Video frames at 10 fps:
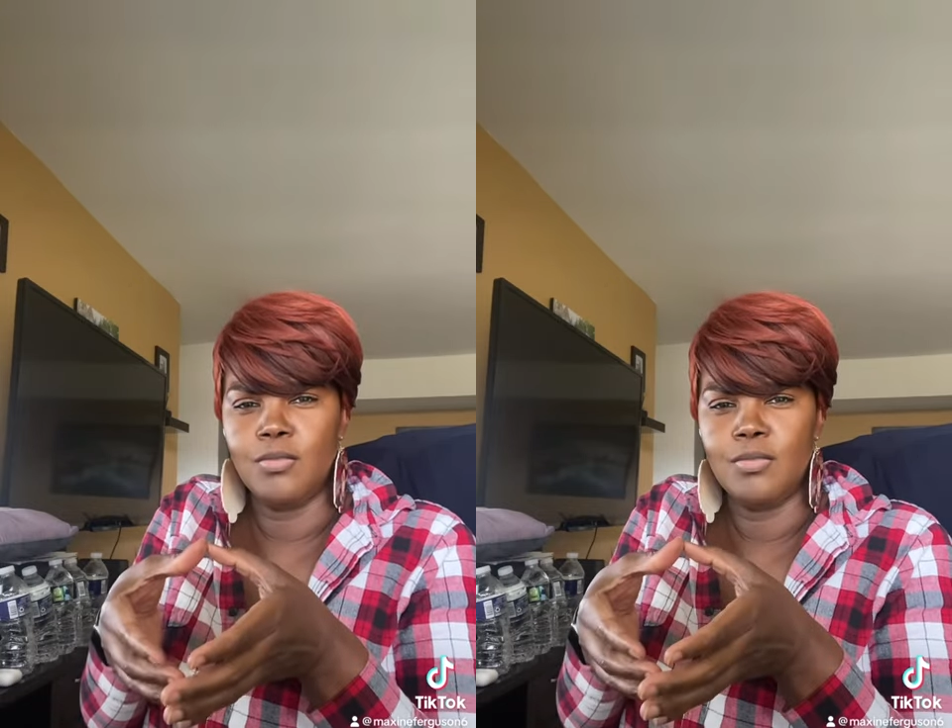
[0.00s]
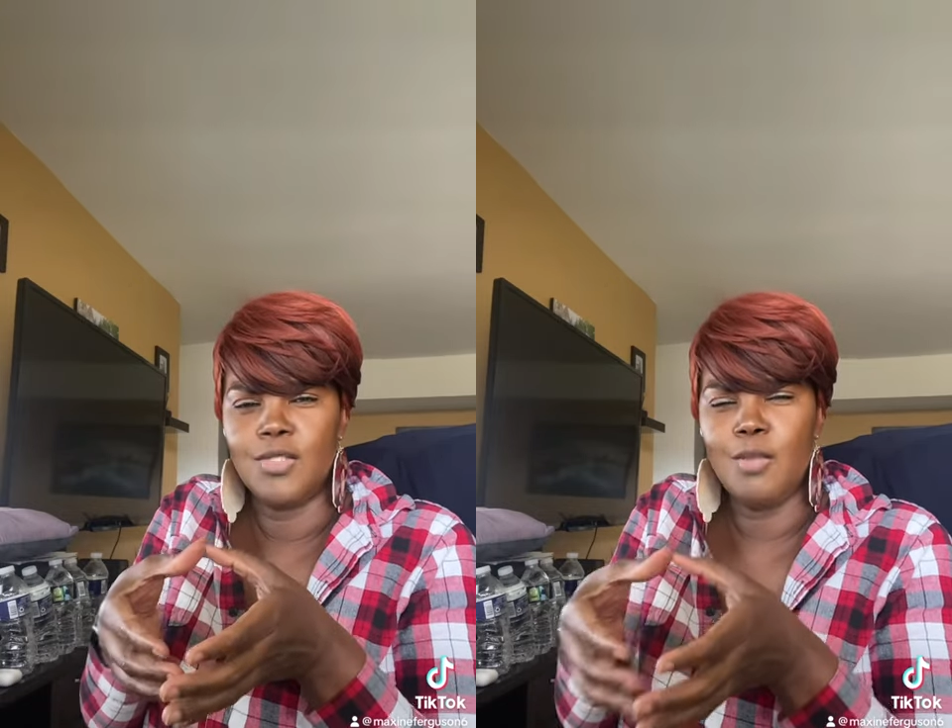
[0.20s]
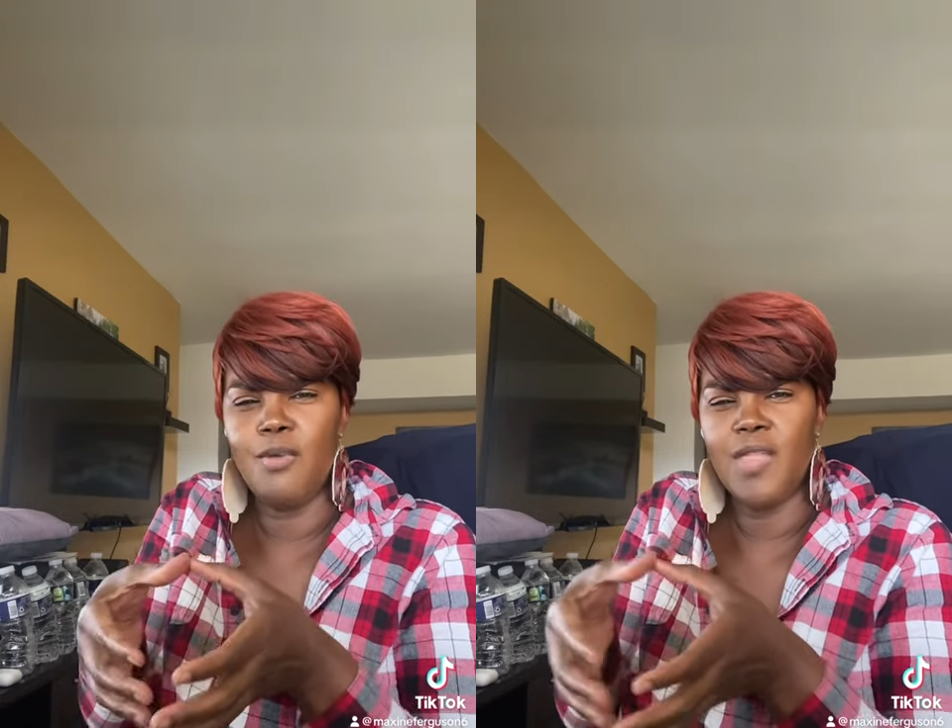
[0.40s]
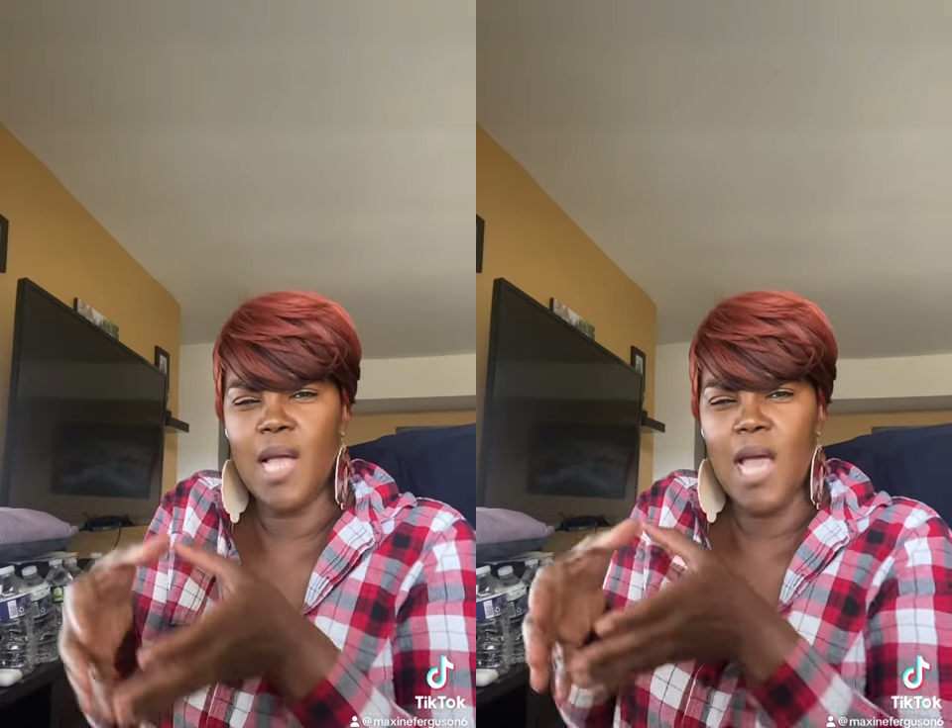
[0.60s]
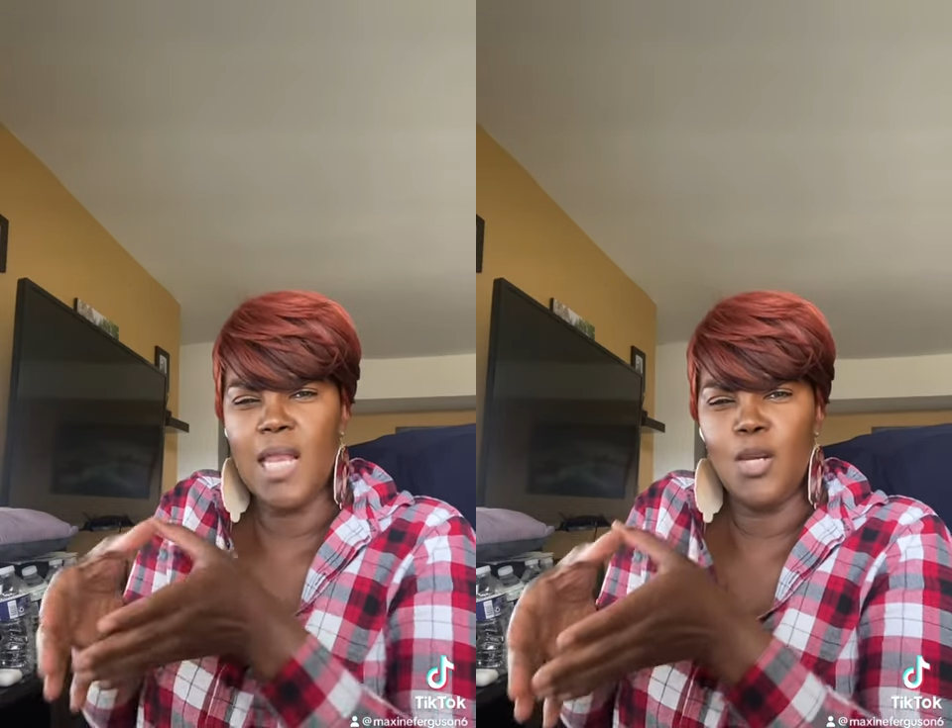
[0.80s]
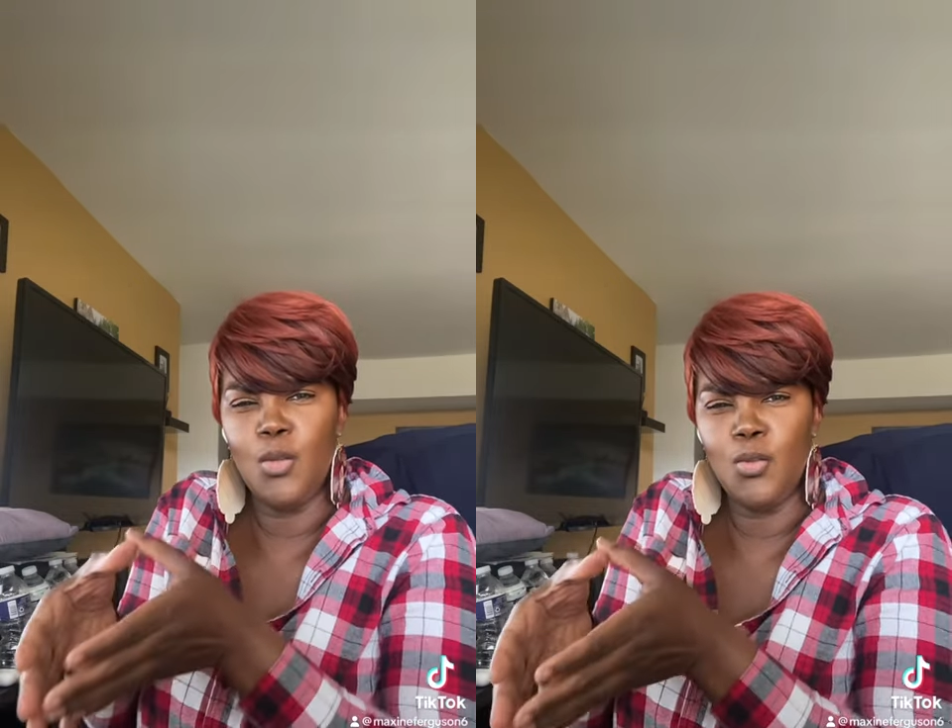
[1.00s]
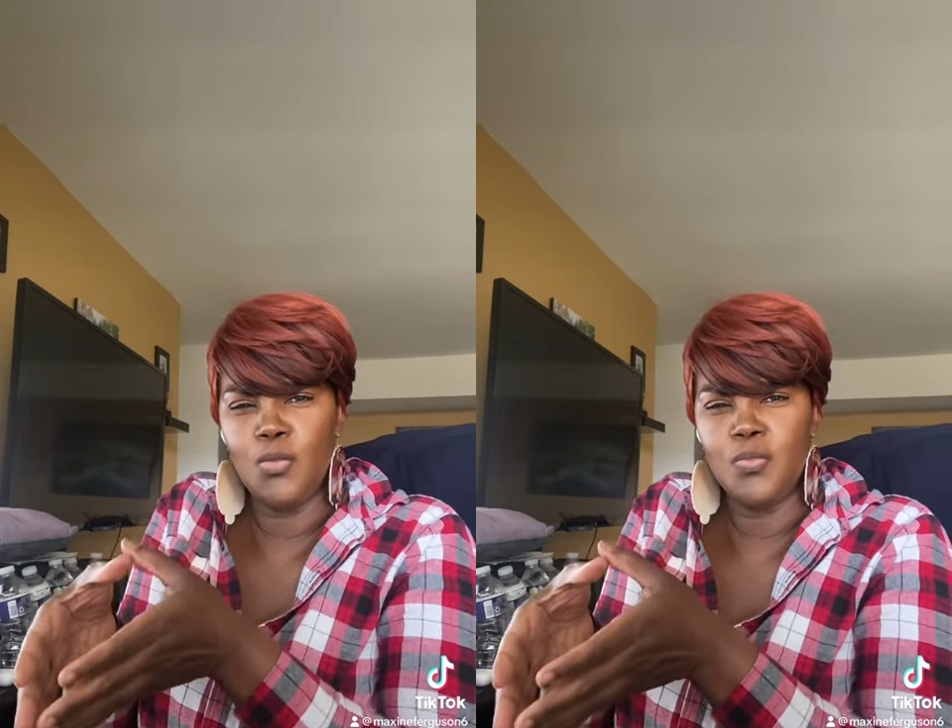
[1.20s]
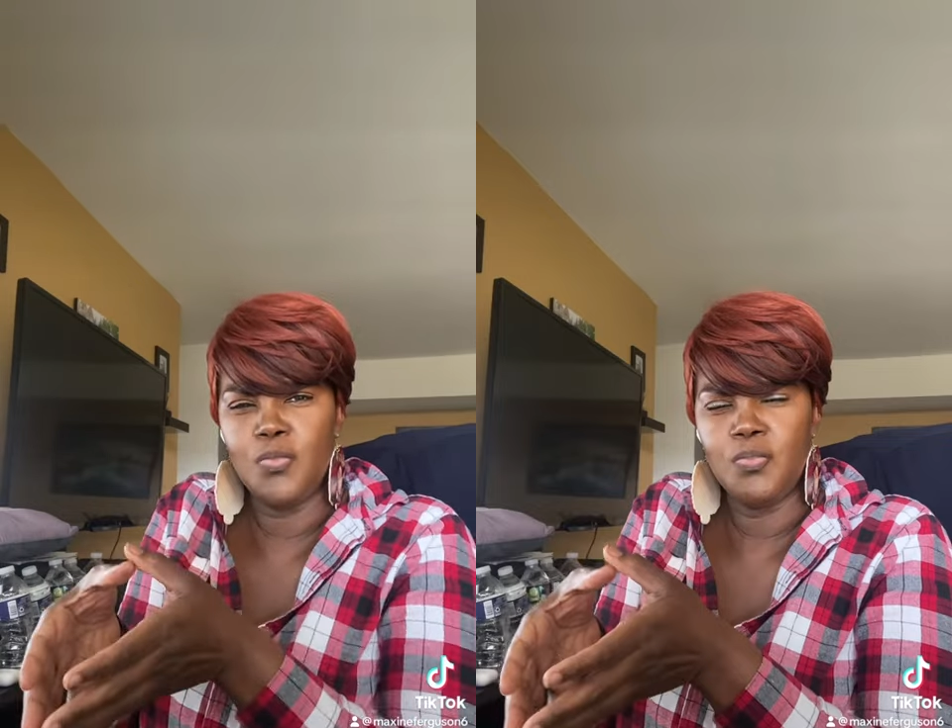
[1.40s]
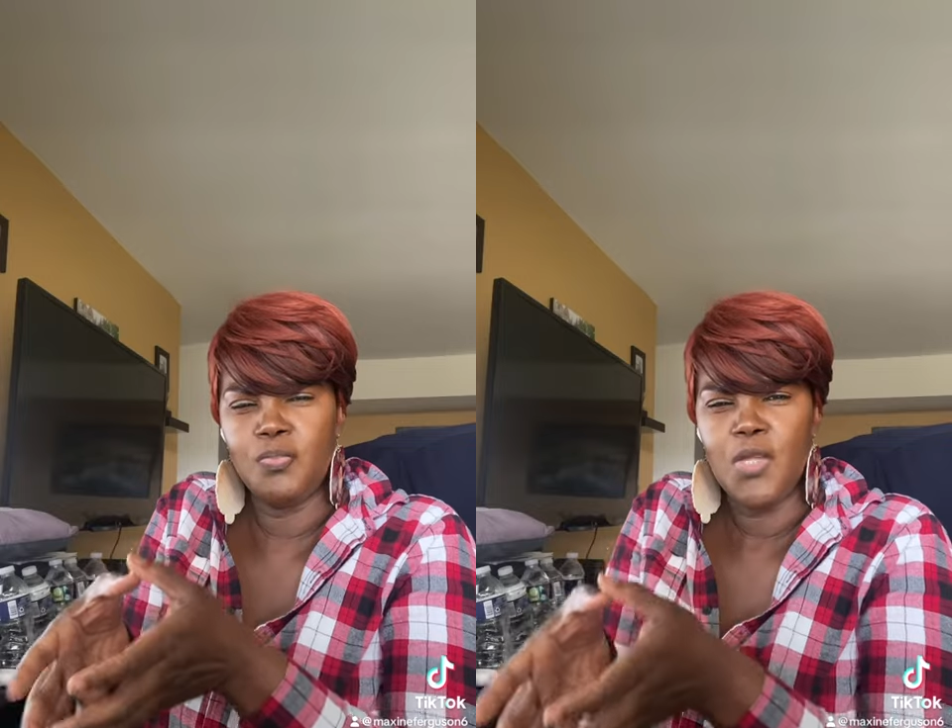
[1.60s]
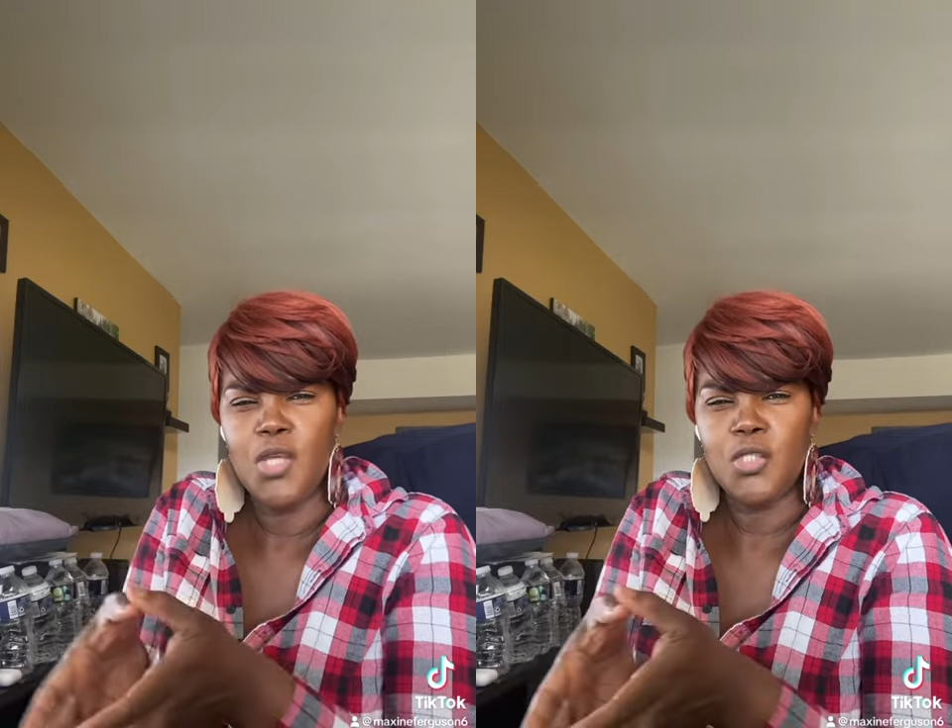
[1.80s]
Some of the Kalaloo,
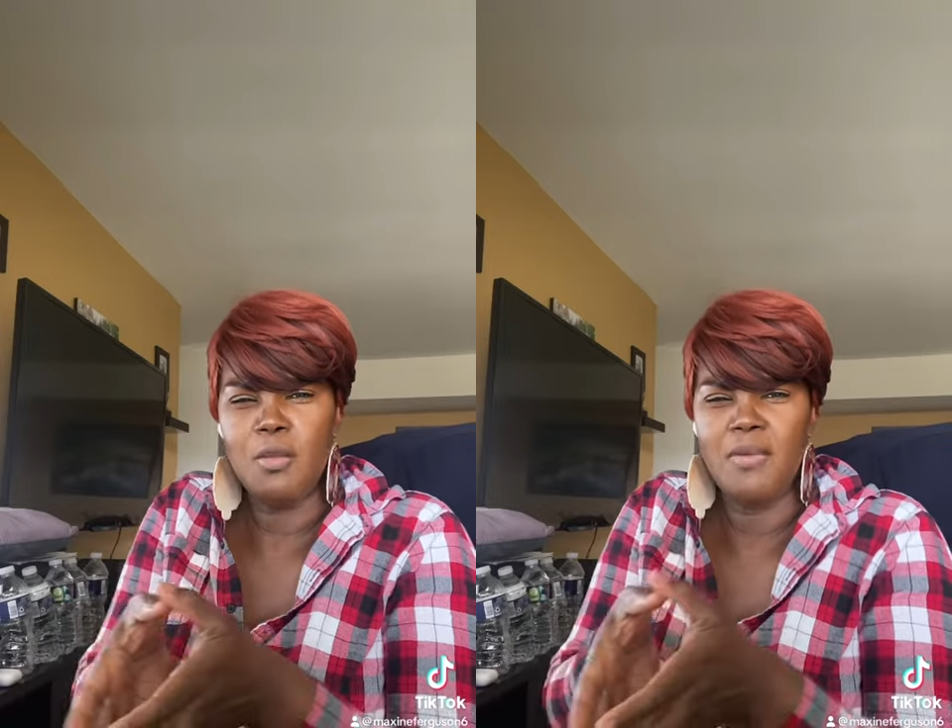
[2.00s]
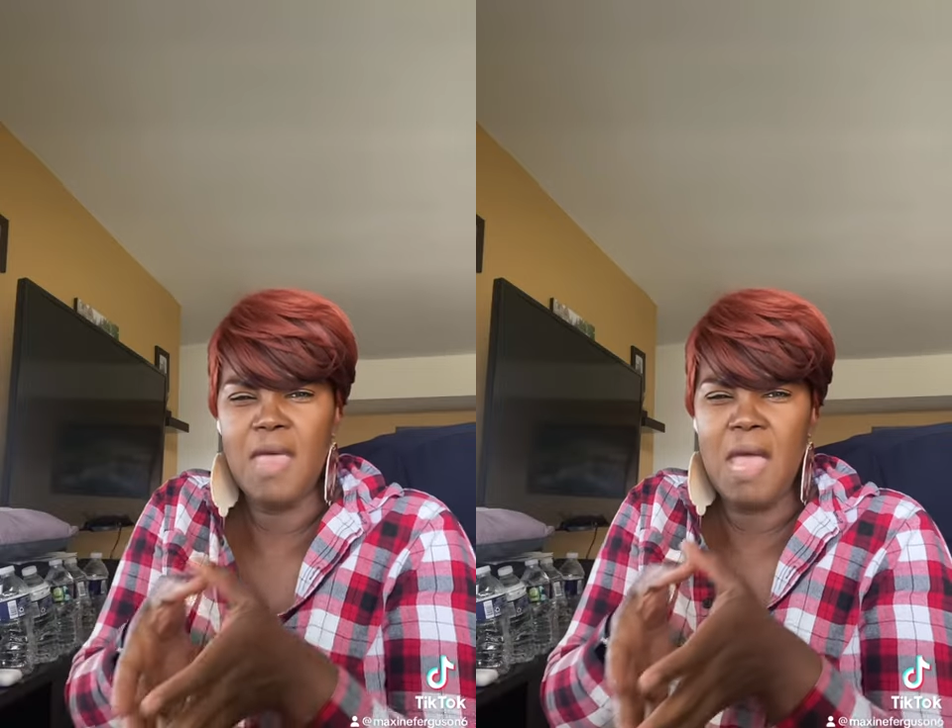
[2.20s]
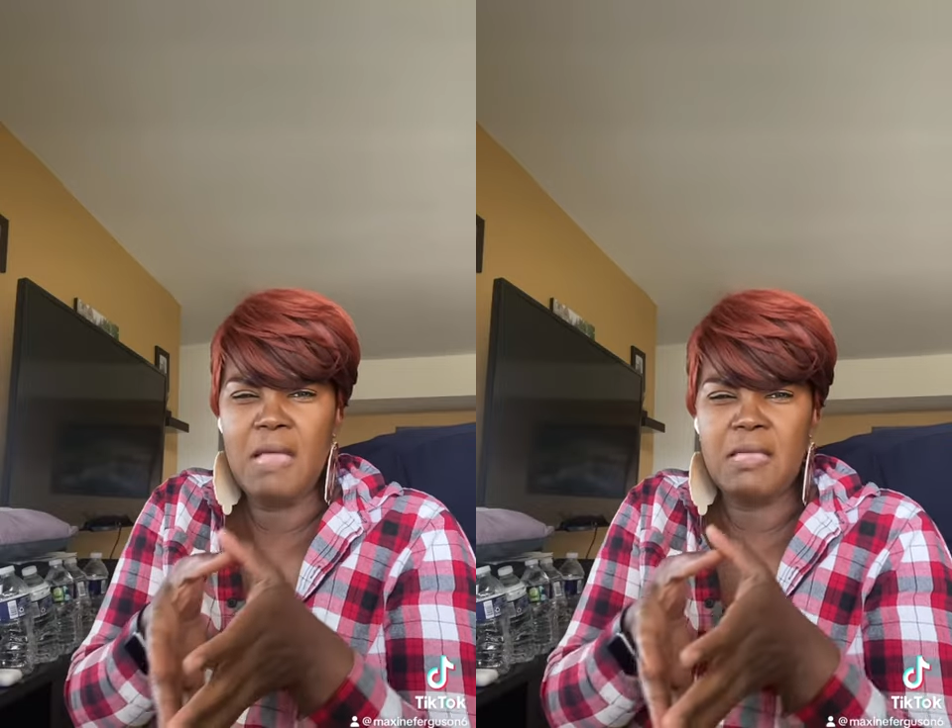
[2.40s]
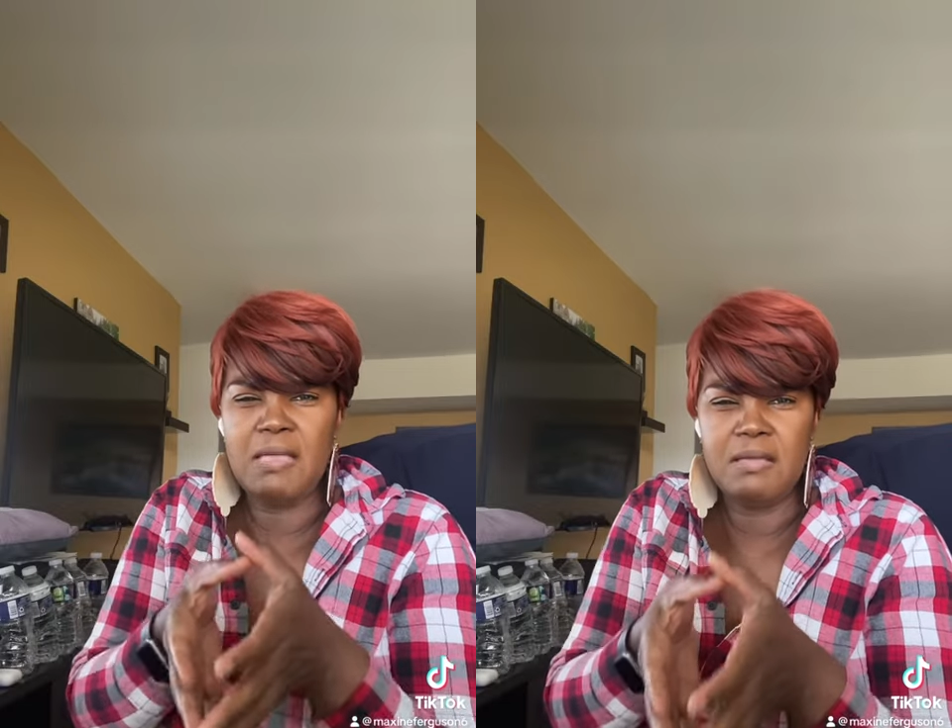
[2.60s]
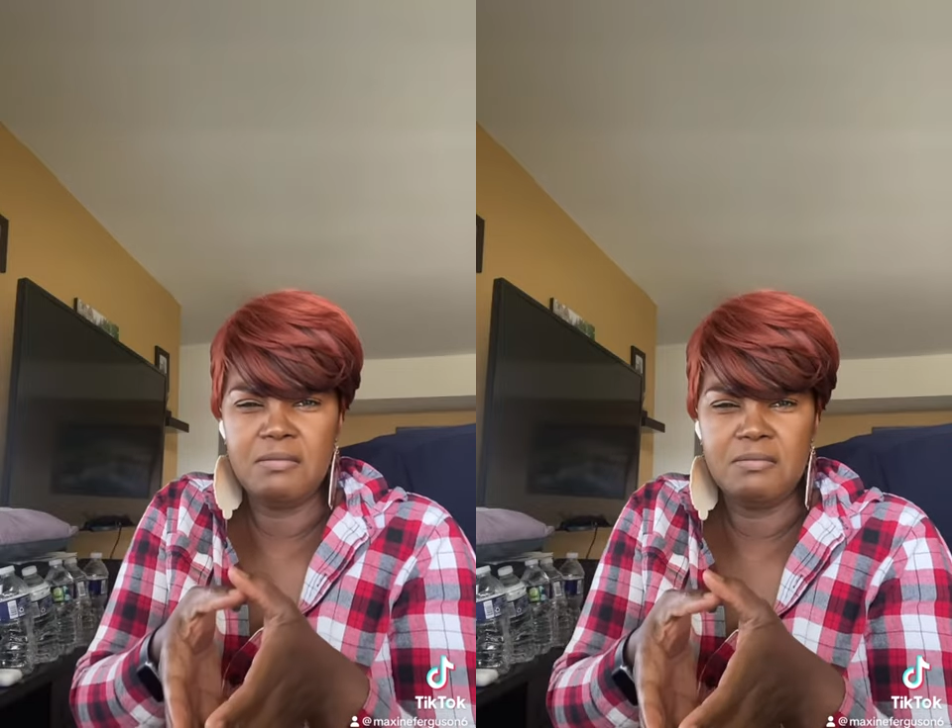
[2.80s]
some of the Aki,